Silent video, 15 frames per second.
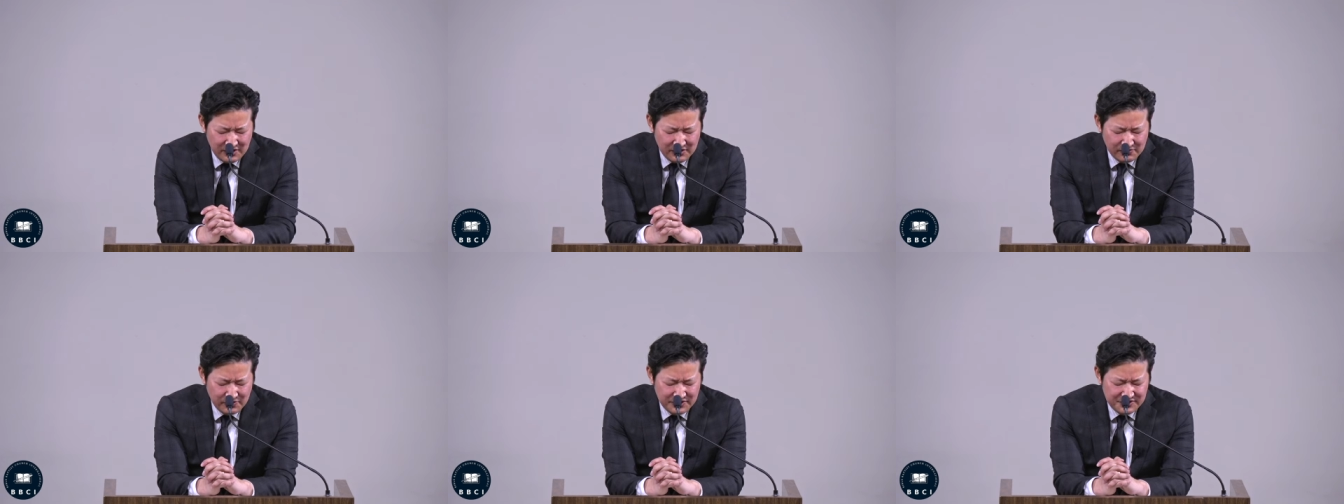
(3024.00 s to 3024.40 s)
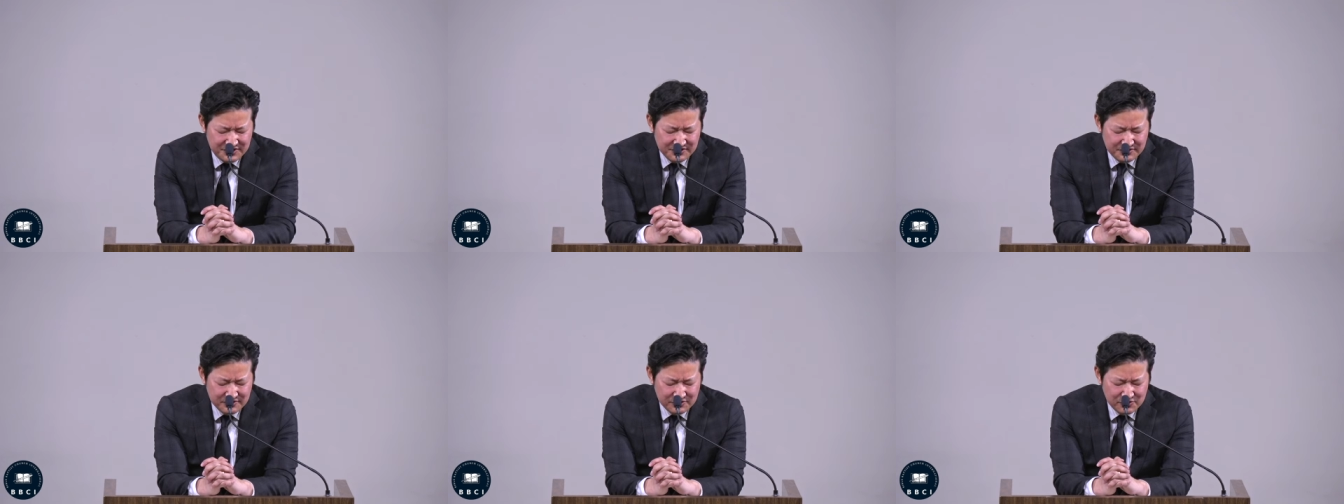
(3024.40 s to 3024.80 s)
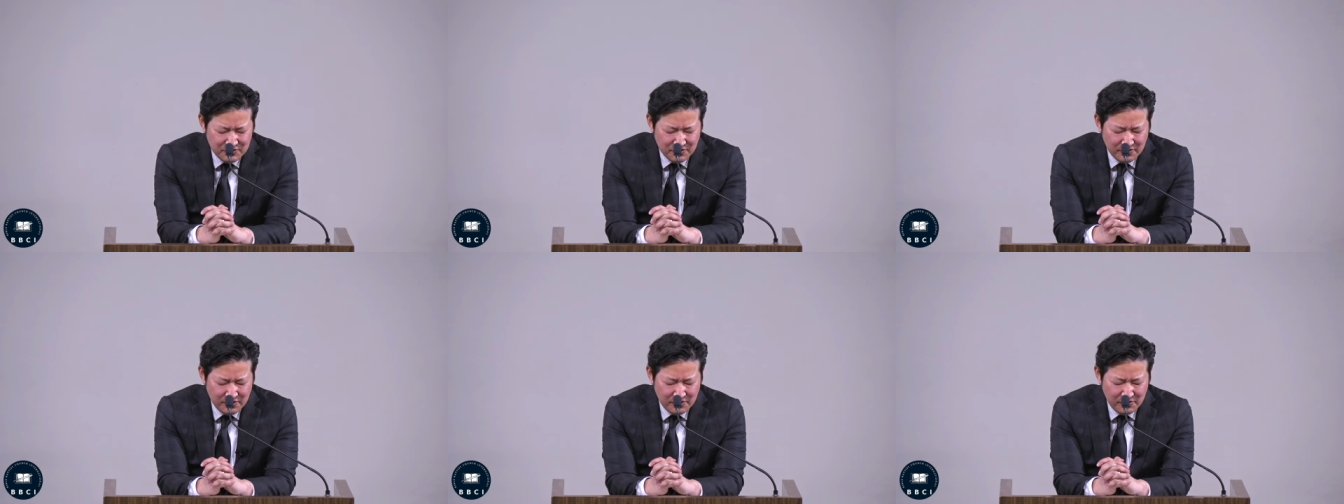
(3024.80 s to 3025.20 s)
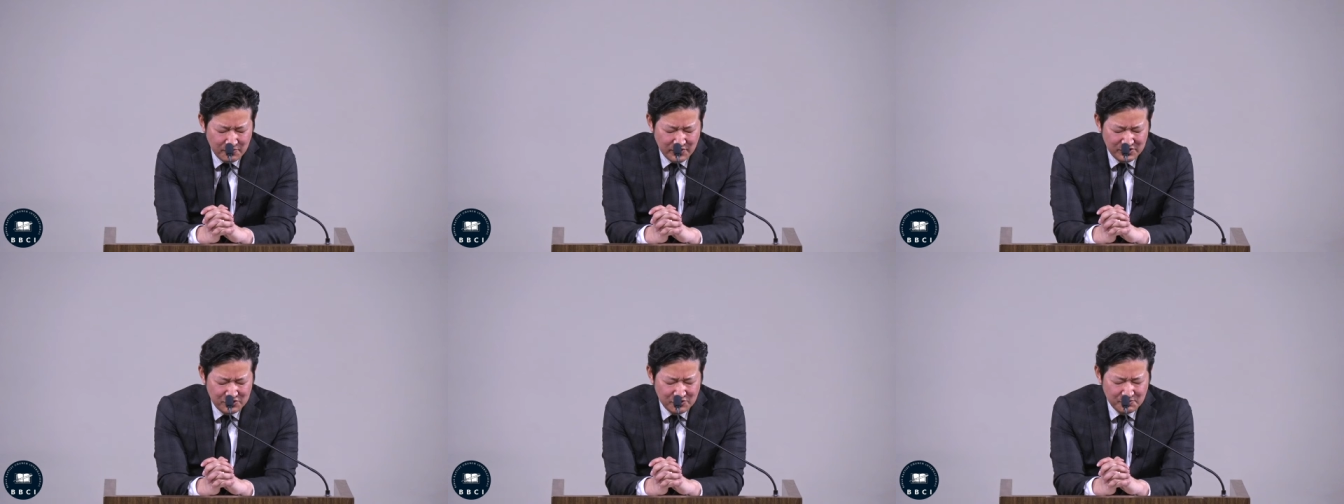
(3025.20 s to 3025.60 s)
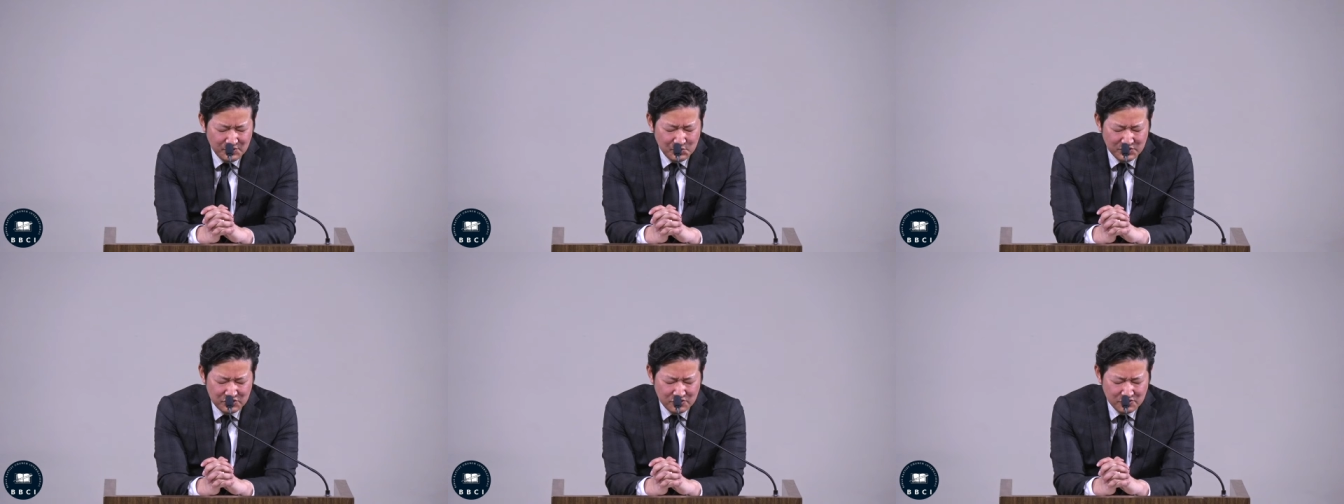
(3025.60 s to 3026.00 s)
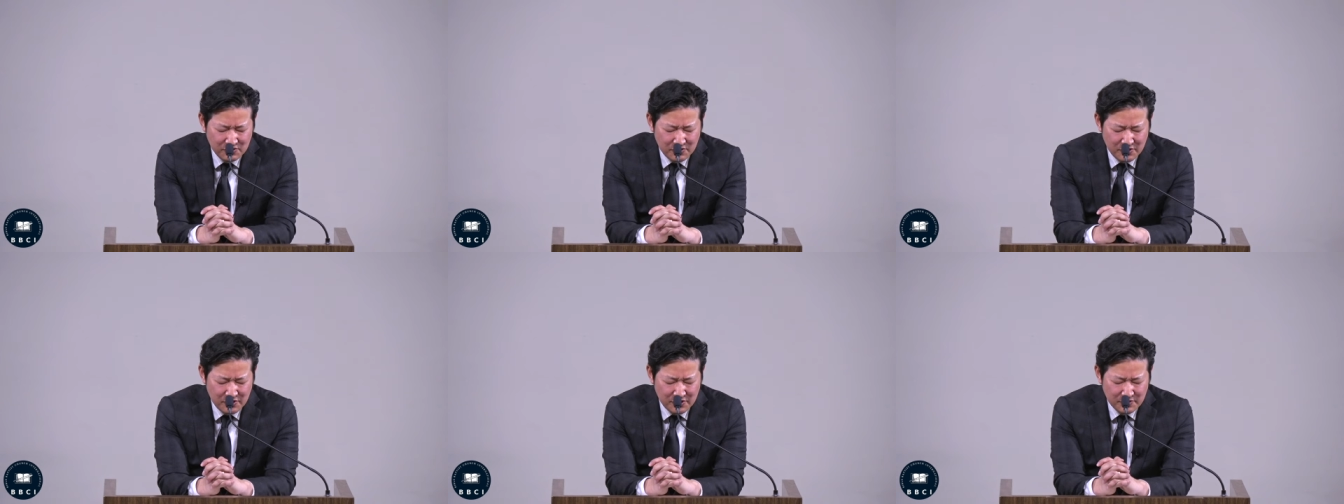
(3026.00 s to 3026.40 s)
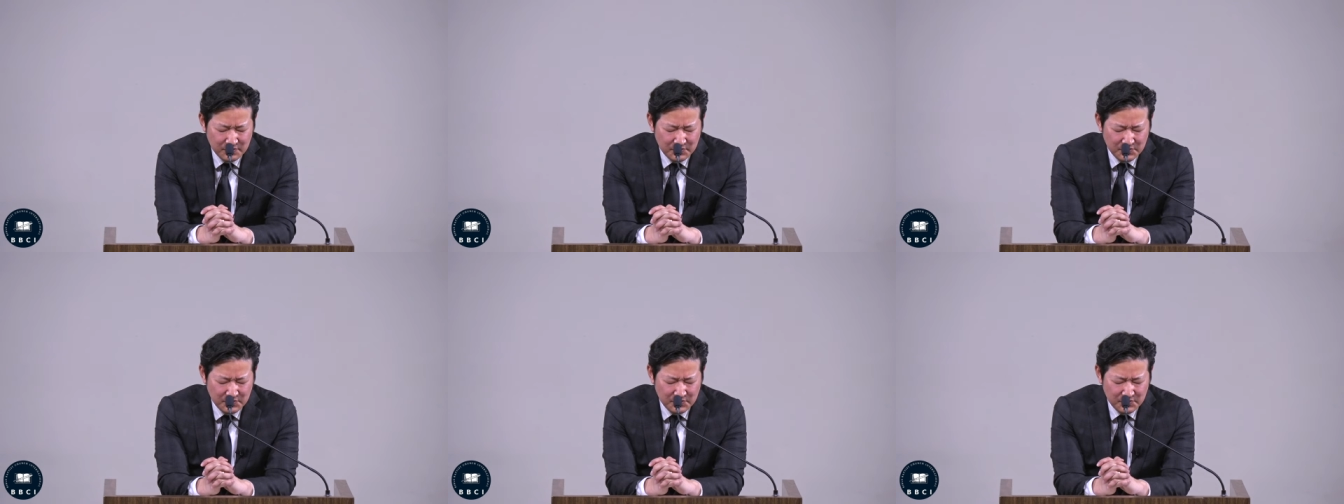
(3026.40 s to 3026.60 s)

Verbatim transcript: When Sister Choi went to be with you, Lord,